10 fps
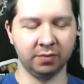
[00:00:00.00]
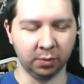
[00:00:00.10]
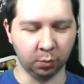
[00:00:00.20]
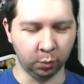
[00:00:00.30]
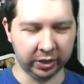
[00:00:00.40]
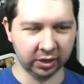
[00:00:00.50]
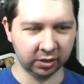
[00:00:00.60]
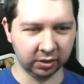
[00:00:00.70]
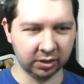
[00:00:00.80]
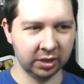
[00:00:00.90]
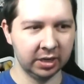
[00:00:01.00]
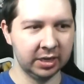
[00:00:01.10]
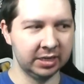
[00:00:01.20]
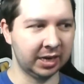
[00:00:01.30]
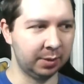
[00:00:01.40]
the weird
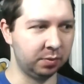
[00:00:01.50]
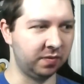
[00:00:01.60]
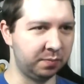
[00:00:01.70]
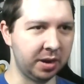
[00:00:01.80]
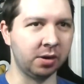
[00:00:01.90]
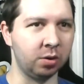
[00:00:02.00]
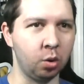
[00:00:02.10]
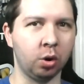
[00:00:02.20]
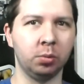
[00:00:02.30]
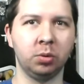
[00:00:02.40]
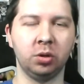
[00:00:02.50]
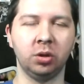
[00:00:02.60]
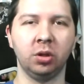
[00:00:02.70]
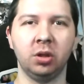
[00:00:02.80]
type of paranormal